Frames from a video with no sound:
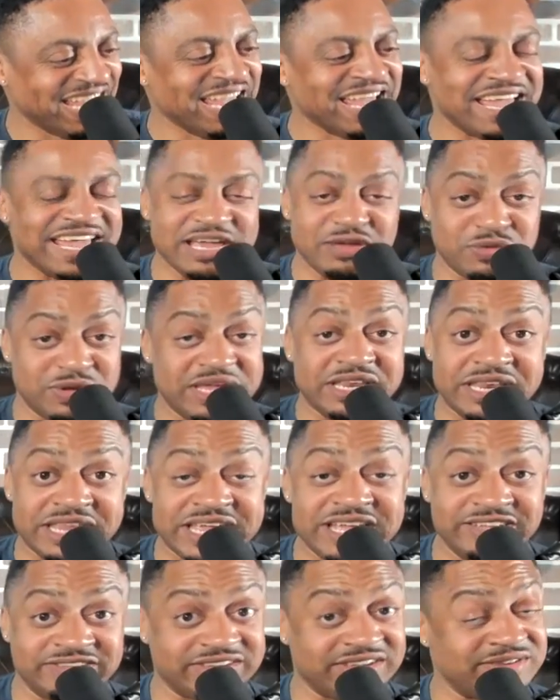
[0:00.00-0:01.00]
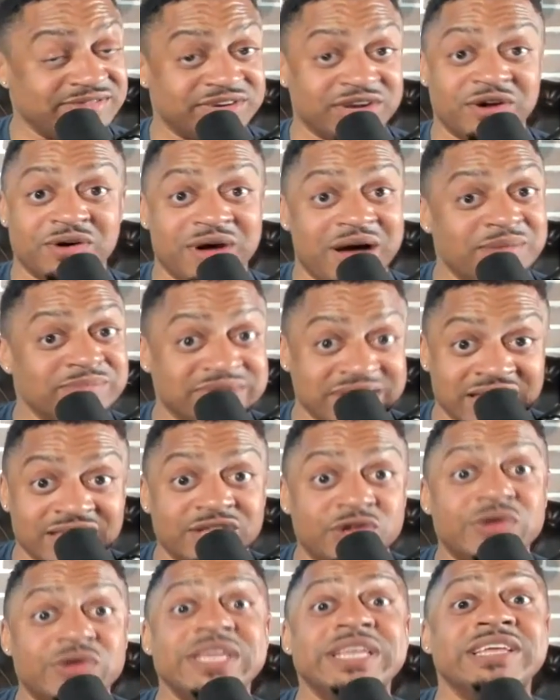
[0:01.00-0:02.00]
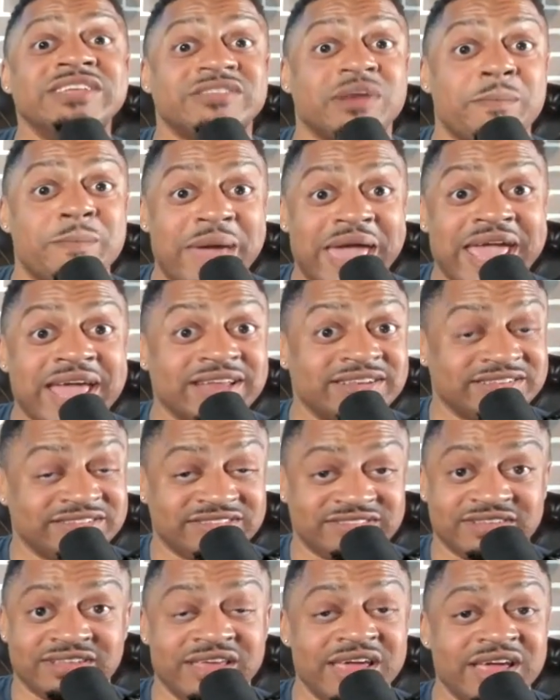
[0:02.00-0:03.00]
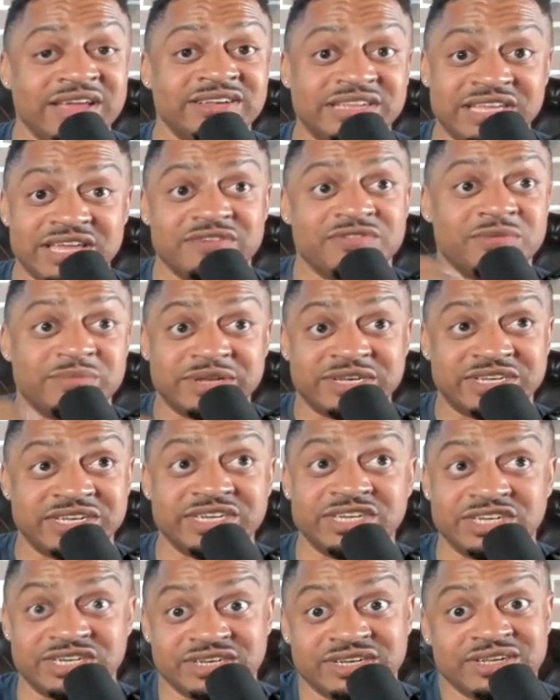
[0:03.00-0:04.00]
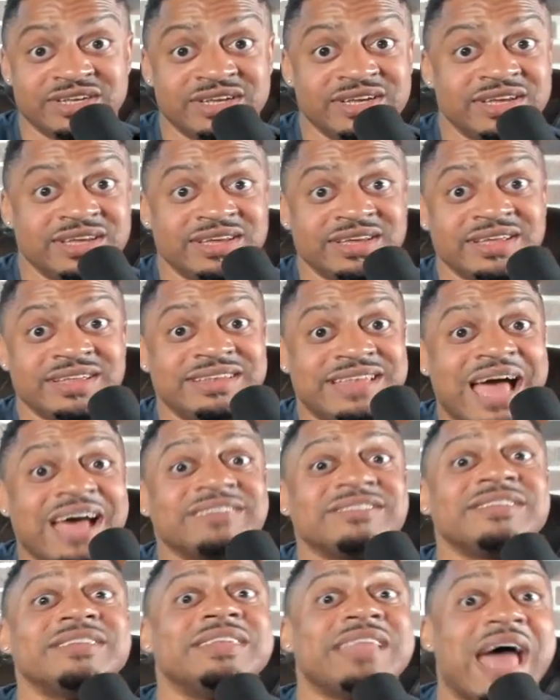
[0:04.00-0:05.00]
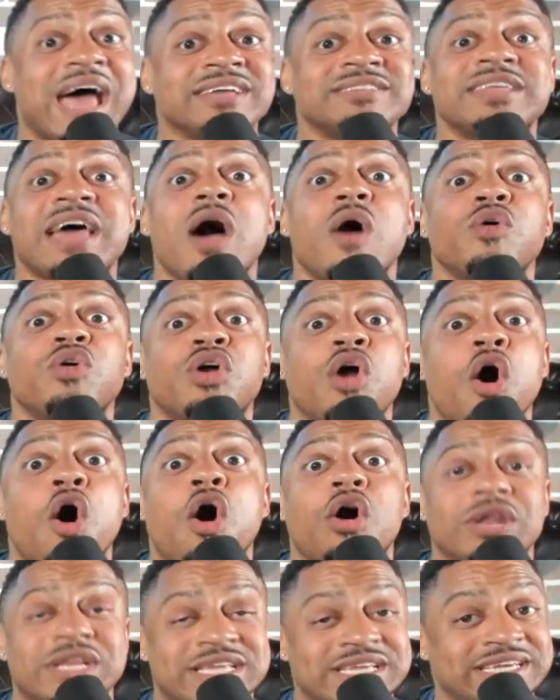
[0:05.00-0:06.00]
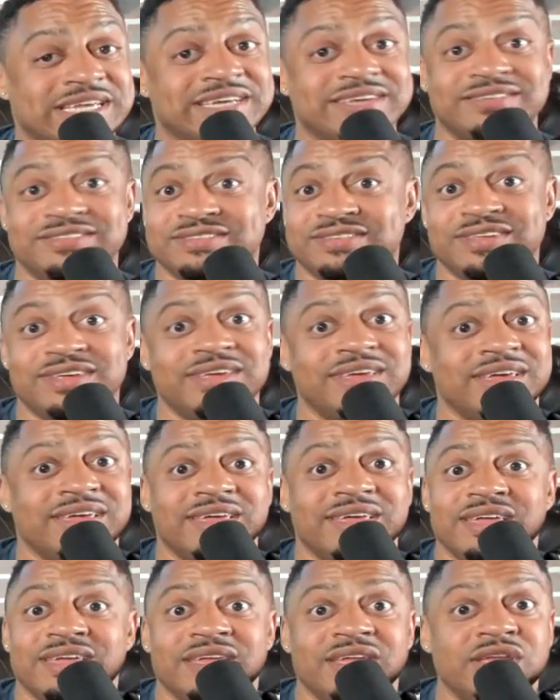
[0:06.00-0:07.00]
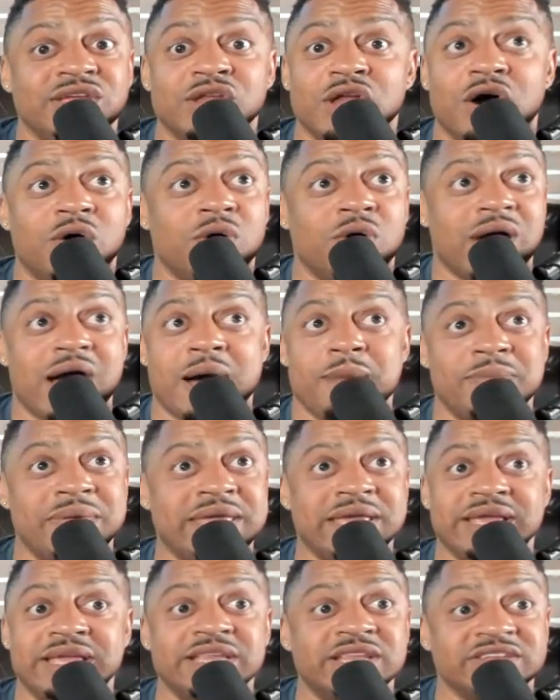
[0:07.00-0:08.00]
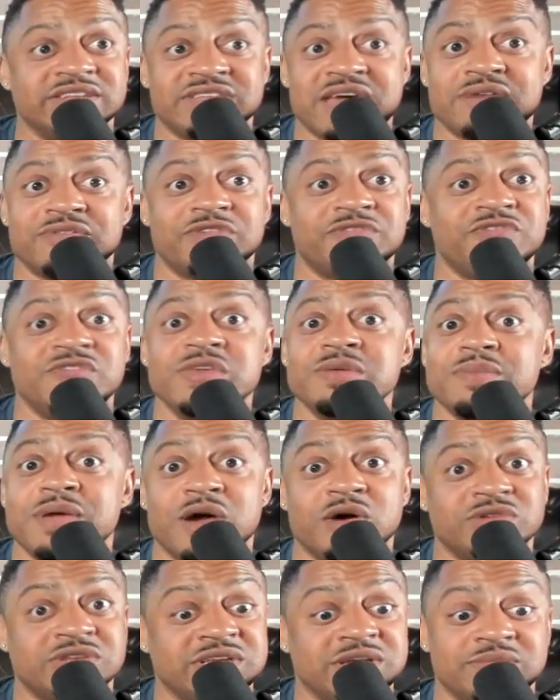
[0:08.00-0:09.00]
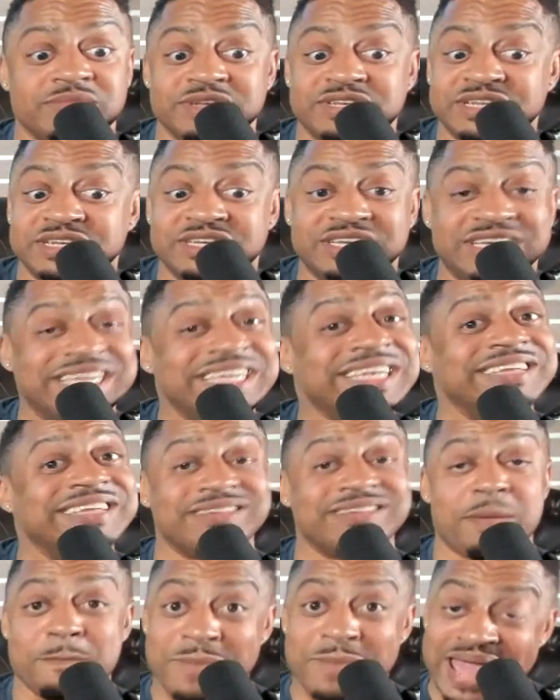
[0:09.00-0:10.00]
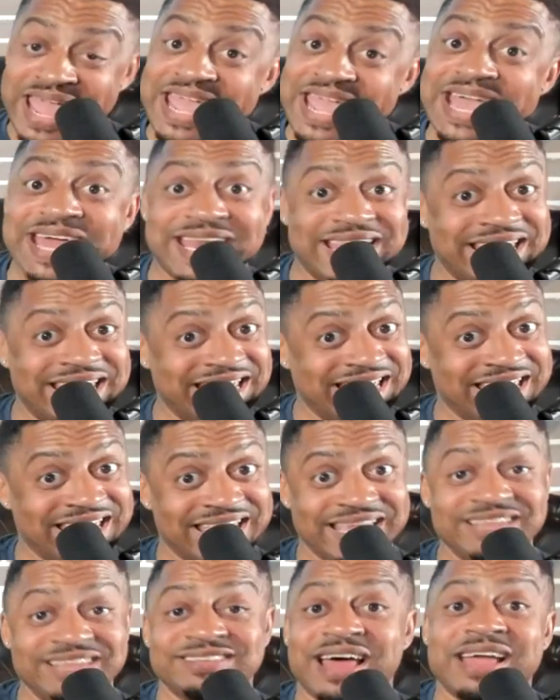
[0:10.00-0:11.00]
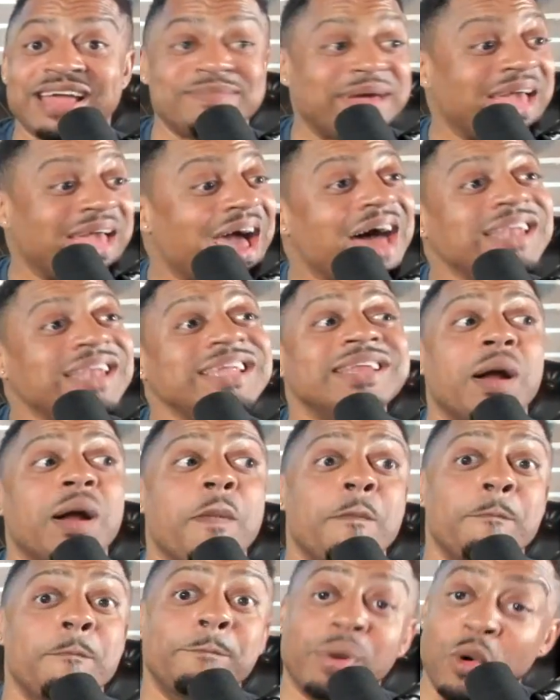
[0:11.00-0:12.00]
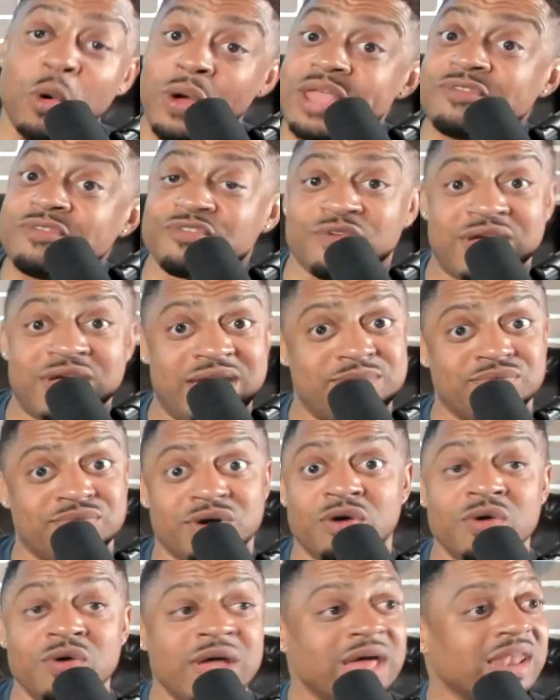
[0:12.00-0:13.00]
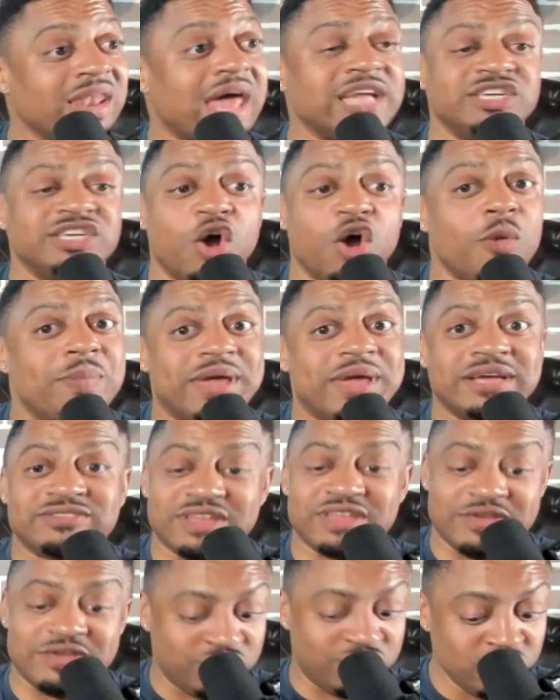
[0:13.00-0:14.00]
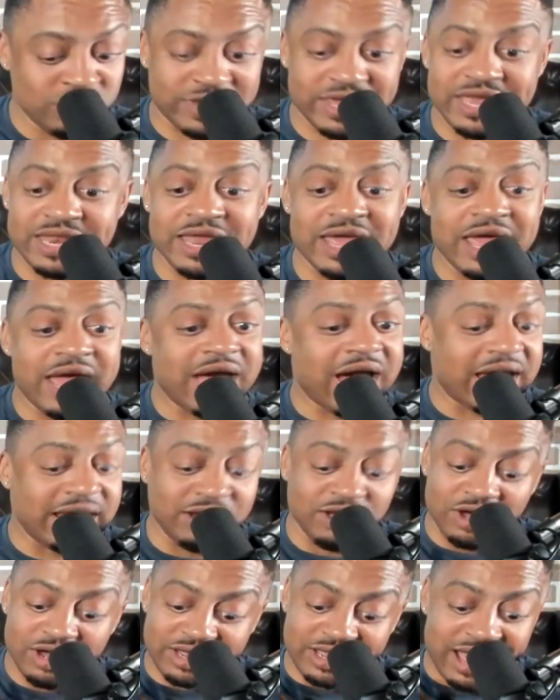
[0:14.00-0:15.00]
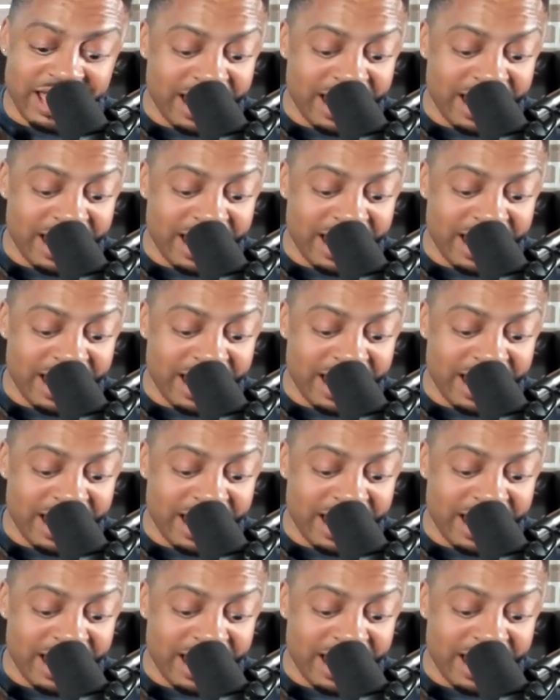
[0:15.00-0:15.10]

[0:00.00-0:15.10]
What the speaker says: he needs it, yo. I'm telling you, he needs a man to give him attention. That's how gone he is. You know, I mean, he doesn't have a female to give him attention. He needs a man. He's like, man, I need a boyfriend, bro. Like Showbiz, if you can. And look,